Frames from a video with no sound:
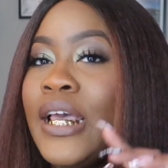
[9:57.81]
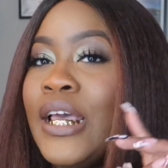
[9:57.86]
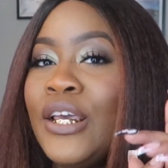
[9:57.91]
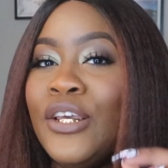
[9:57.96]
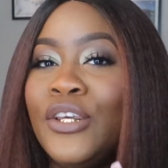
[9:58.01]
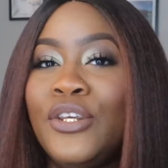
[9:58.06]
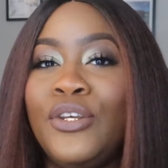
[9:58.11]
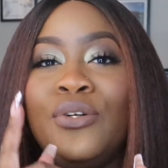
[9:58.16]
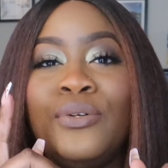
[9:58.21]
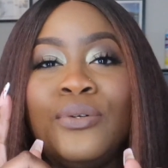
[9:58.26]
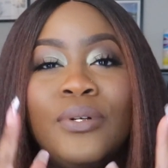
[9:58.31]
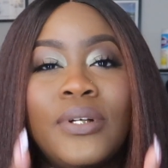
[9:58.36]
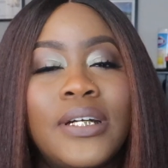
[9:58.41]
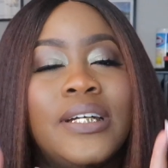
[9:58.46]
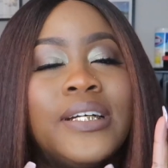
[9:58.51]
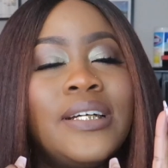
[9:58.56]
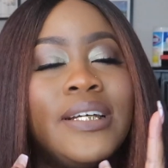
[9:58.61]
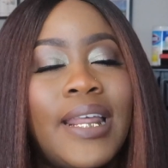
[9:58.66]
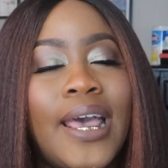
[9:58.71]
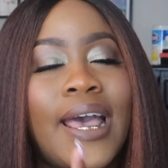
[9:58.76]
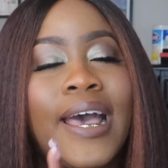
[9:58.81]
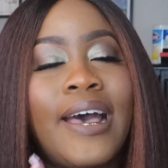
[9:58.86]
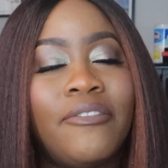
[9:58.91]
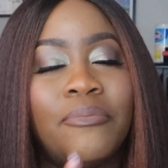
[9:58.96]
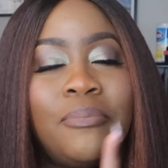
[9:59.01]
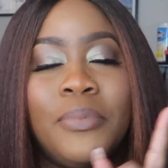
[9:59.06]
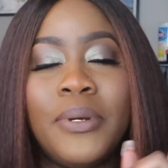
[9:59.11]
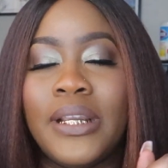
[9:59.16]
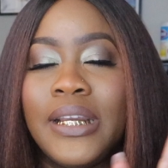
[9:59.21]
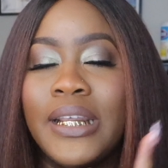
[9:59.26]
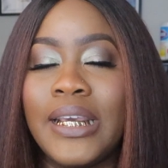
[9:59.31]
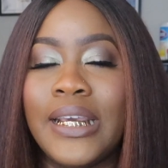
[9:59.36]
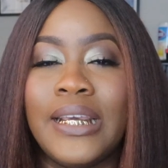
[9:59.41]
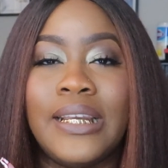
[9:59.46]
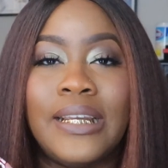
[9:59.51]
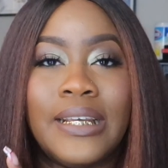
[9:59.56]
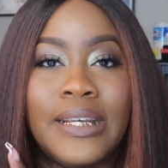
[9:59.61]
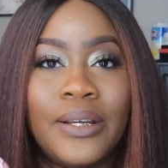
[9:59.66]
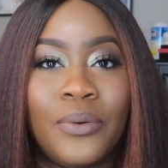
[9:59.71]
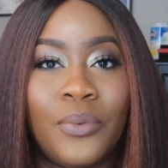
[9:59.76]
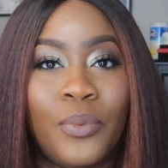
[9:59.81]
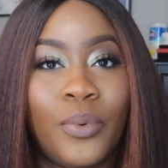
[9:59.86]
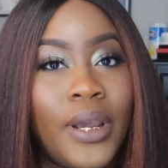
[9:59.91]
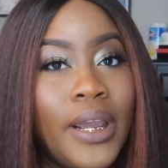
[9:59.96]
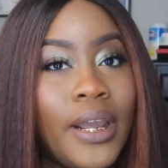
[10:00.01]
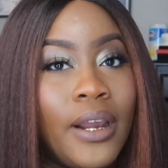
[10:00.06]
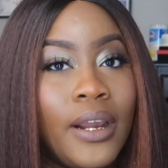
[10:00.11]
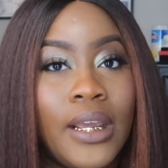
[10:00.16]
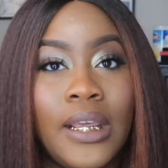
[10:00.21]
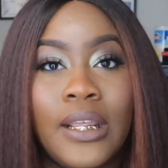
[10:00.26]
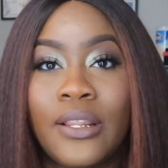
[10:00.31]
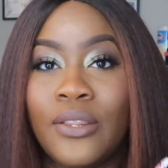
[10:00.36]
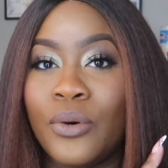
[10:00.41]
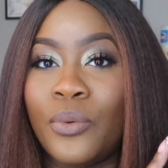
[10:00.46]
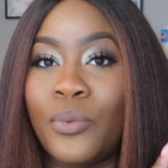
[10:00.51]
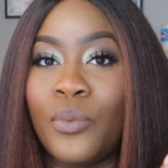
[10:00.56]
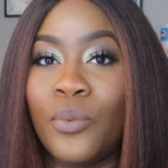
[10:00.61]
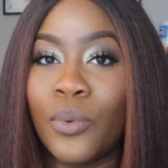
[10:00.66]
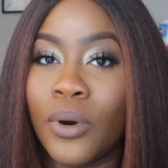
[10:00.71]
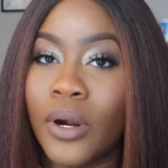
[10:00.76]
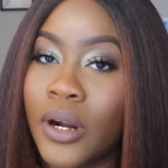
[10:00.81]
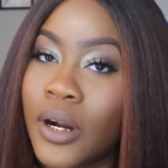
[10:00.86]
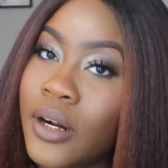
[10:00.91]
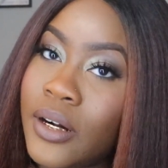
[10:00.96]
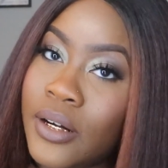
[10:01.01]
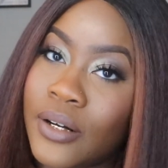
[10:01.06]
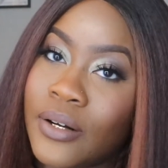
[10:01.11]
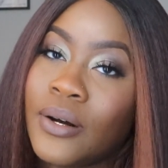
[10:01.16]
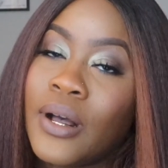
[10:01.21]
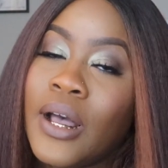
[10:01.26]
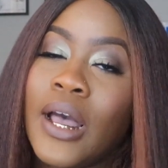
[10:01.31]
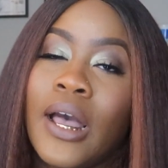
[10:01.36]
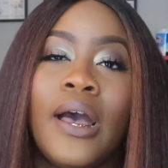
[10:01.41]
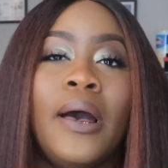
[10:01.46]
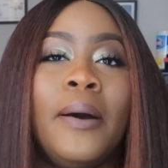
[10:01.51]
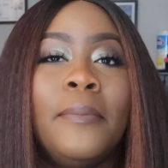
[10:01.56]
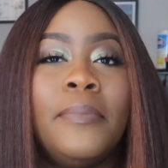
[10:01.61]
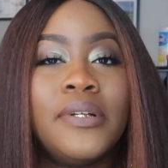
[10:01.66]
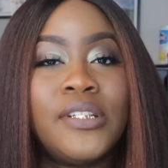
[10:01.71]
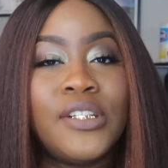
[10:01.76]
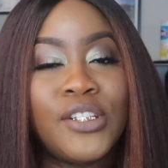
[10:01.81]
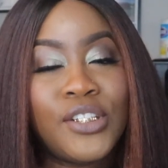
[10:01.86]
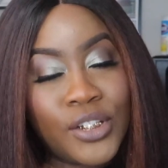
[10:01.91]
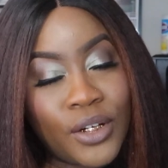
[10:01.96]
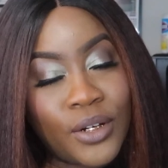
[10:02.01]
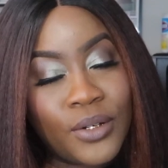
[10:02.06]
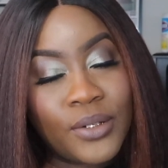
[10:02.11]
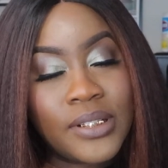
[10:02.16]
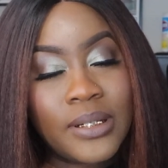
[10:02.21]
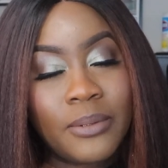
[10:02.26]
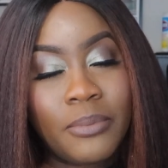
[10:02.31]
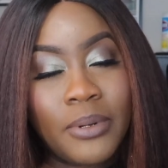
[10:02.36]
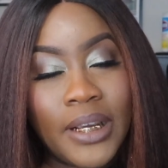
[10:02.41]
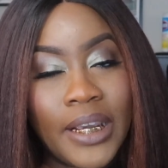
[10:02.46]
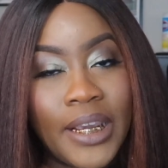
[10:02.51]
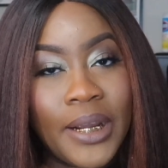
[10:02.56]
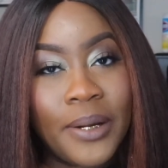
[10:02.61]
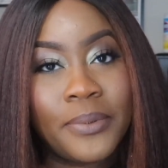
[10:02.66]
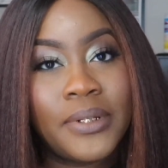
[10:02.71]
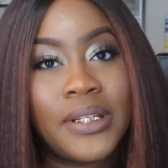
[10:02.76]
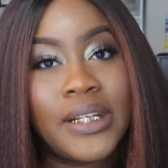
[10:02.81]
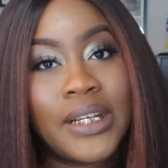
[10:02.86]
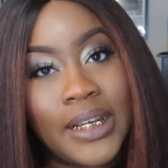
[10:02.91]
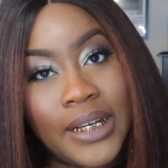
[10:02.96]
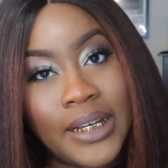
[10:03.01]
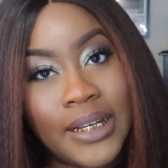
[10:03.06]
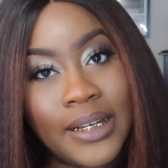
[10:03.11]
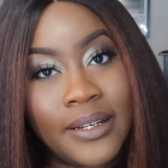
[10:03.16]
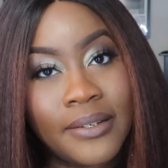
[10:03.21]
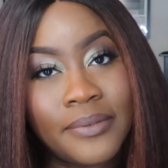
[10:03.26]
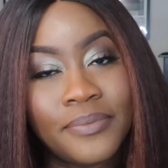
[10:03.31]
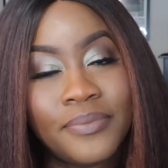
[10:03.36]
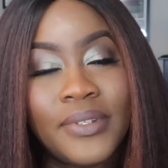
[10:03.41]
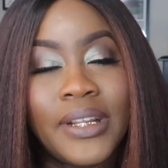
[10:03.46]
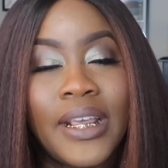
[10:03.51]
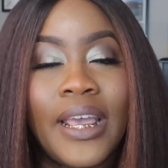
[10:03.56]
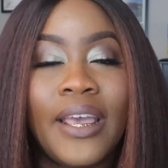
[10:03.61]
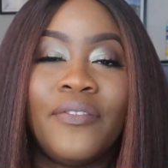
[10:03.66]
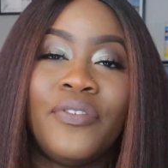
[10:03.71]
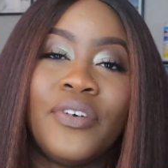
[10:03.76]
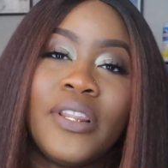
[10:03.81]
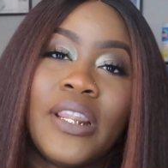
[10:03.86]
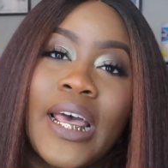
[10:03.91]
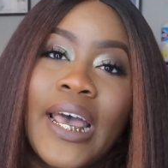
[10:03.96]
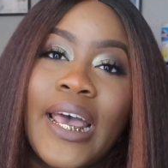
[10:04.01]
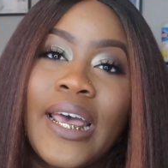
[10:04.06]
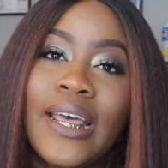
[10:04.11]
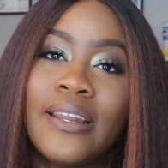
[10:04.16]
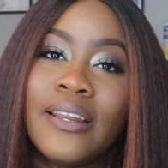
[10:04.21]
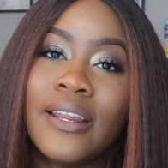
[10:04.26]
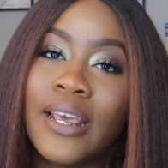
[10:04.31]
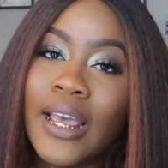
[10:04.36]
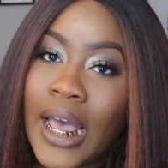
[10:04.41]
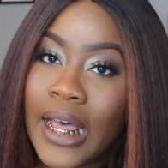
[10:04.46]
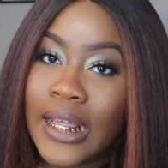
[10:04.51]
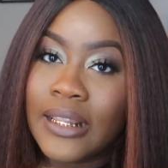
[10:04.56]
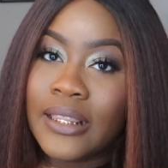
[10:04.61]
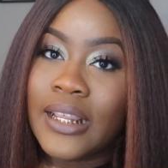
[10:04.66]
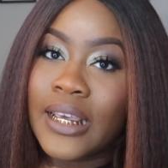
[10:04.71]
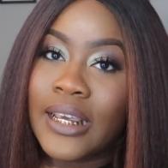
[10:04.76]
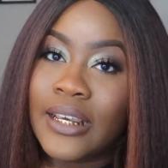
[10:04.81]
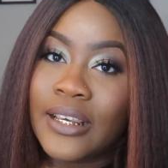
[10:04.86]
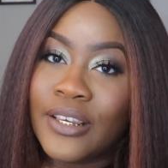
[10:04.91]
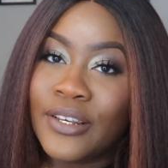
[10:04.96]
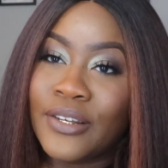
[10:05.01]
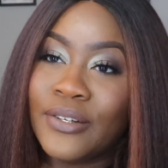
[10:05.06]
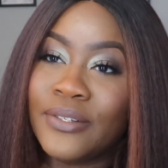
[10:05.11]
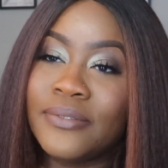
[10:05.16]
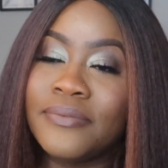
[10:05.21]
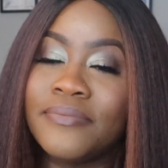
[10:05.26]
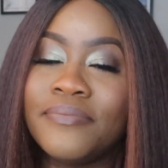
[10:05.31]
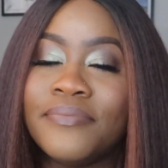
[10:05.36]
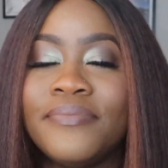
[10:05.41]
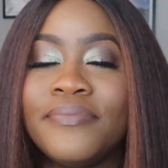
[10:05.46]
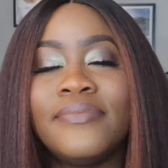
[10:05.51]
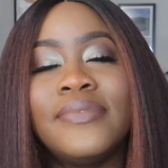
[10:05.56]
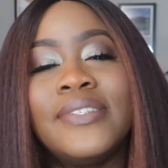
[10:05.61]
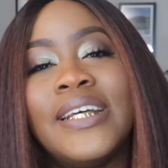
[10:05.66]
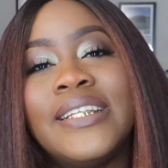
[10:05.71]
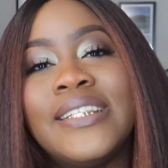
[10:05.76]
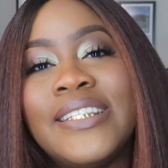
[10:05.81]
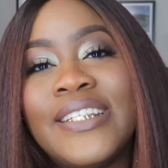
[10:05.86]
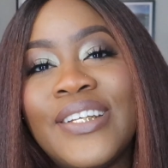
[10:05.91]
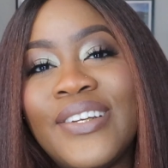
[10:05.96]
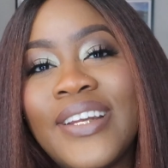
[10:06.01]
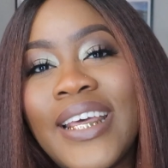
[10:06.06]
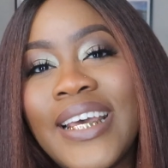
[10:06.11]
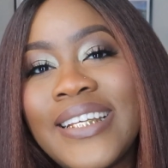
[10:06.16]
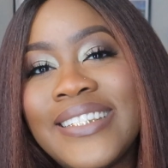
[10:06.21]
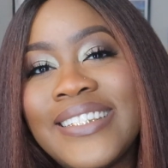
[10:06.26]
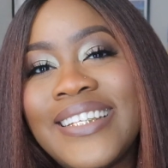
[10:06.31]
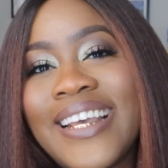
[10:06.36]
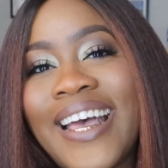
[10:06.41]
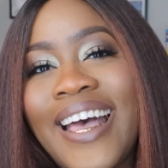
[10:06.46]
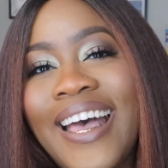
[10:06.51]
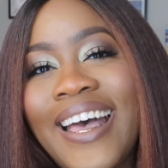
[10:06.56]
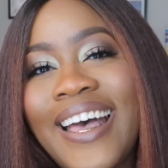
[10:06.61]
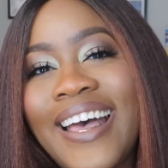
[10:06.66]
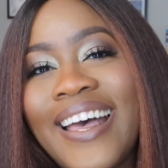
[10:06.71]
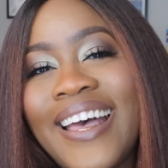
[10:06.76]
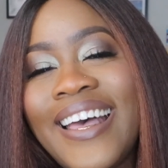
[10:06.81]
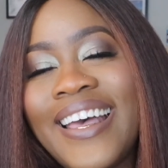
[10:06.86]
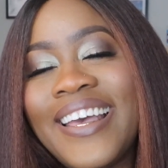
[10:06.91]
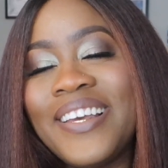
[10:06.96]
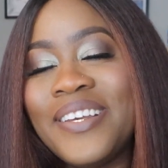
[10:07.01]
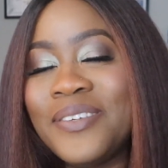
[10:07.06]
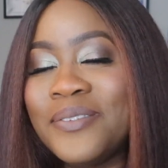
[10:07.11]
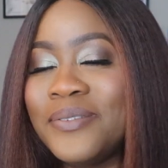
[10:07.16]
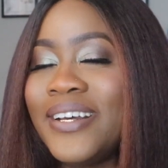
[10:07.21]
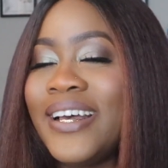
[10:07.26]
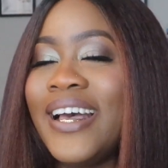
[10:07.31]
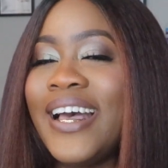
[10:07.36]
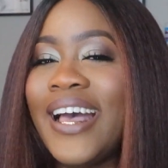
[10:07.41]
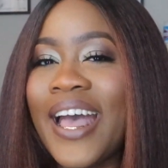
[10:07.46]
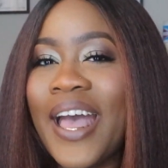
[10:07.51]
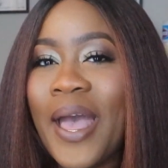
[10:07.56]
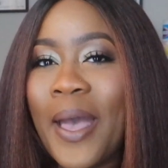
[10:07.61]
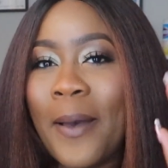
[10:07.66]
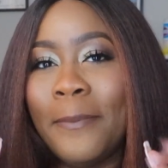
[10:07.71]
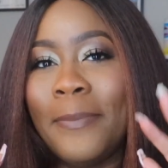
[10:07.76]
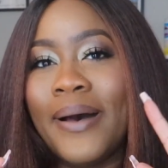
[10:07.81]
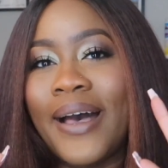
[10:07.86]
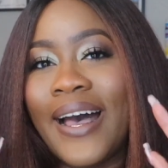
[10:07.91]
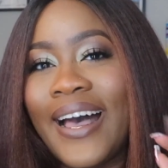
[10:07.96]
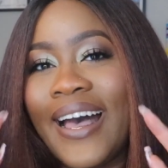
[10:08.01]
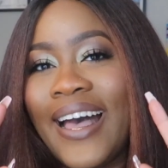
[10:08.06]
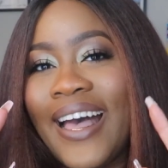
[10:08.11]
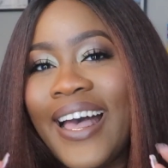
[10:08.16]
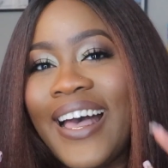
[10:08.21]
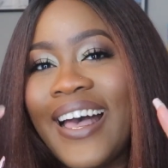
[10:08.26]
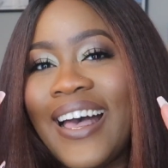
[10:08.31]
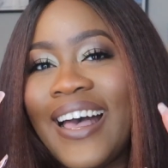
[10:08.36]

You could have been anywhere in the world, but you chose to be here with the kid. And for that, I thank you. until next time, bye.